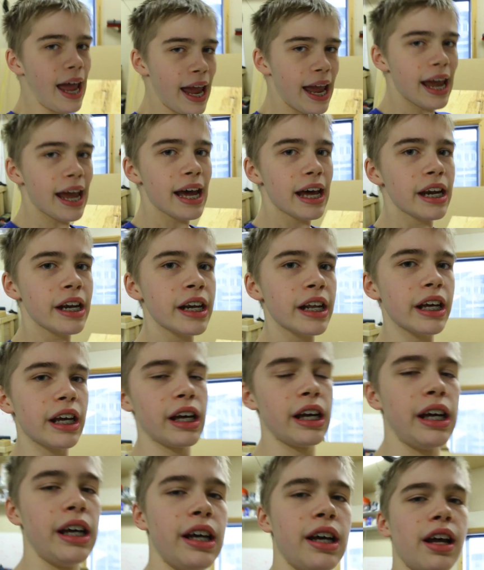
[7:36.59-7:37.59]
And
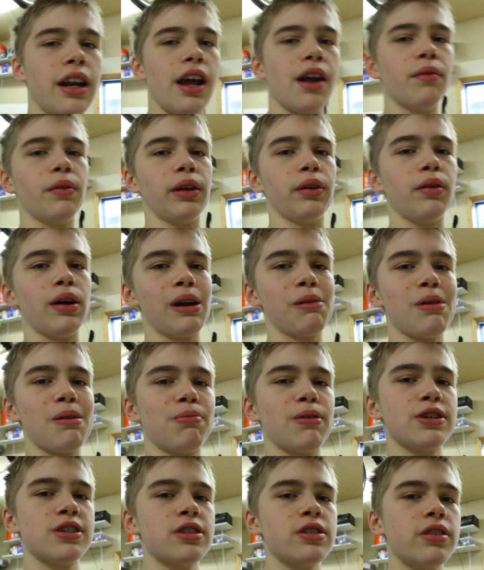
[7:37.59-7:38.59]
I didn't really want to buy
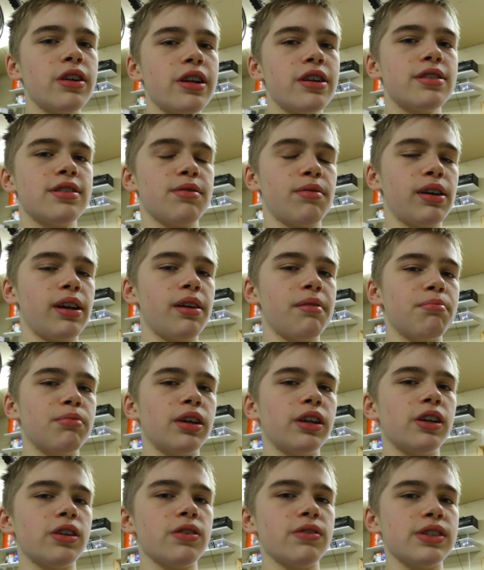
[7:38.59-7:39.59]
pressure treated, so what I'm
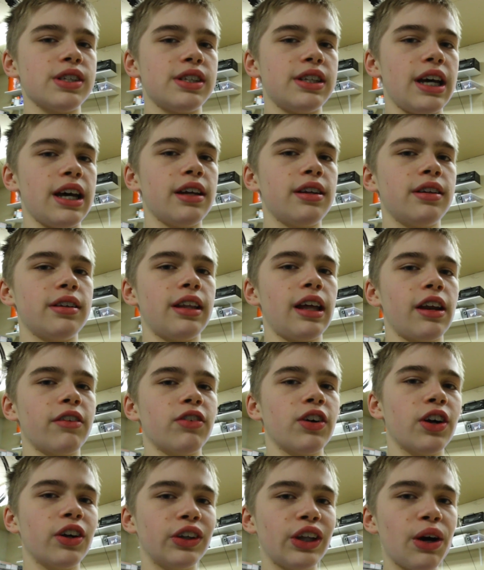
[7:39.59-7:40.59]
gonna do instead, that
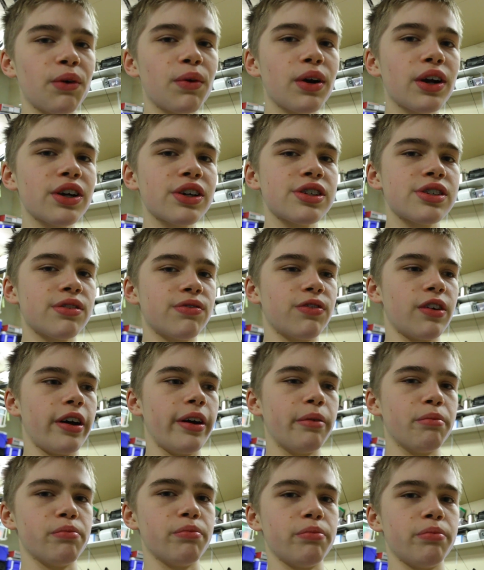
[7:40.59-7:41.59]
I've heard that works
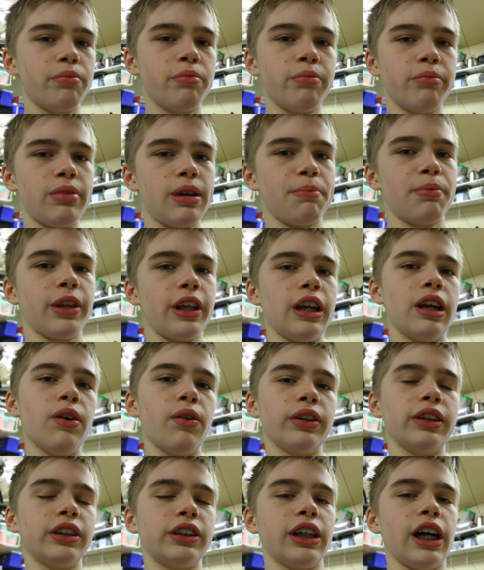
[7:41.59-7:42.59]
from people that know
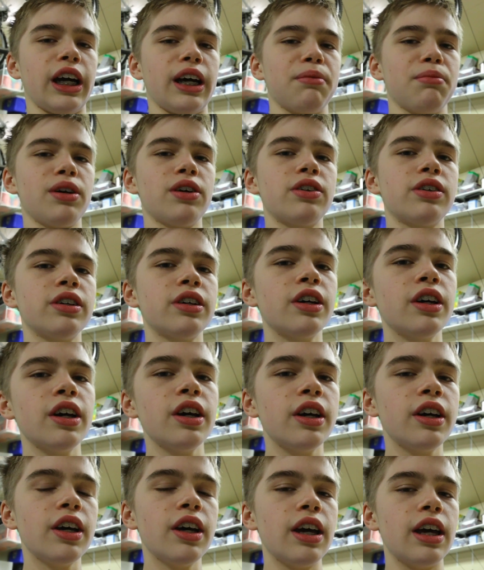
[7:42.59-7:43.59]
what they're talking about,
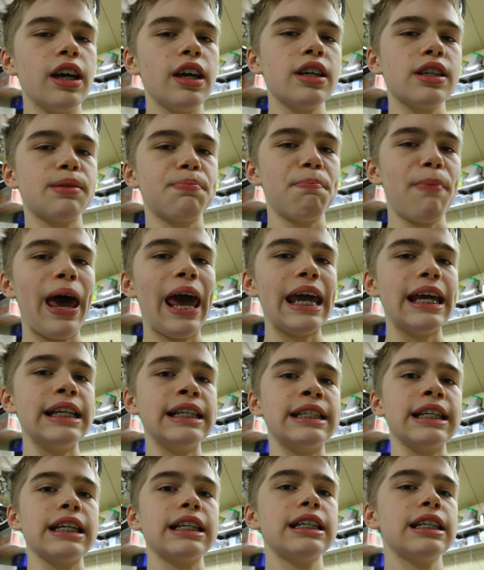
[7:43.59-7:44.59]
is
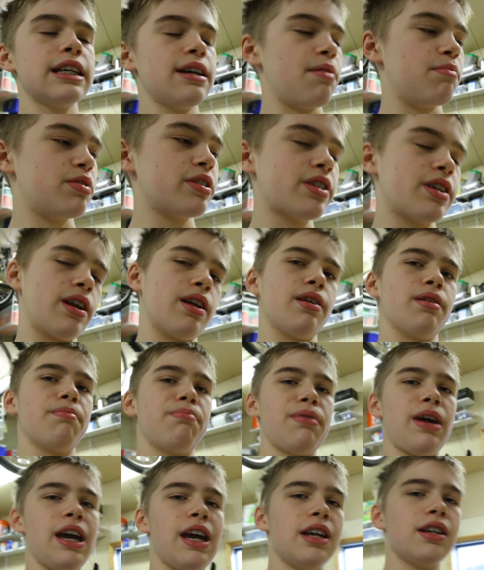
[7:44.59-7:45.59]
paint it. I'm just gonna
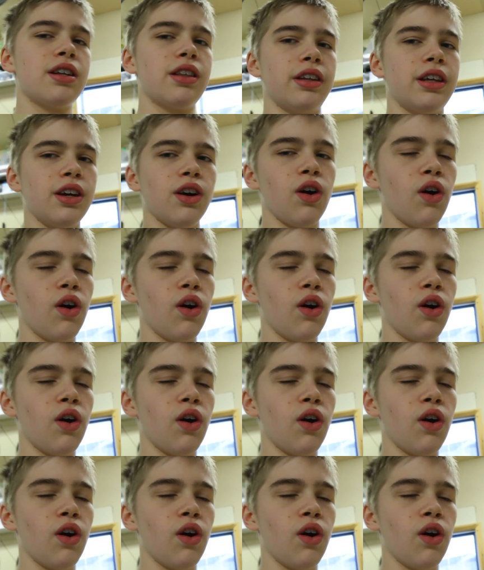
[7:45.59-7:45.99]
paint the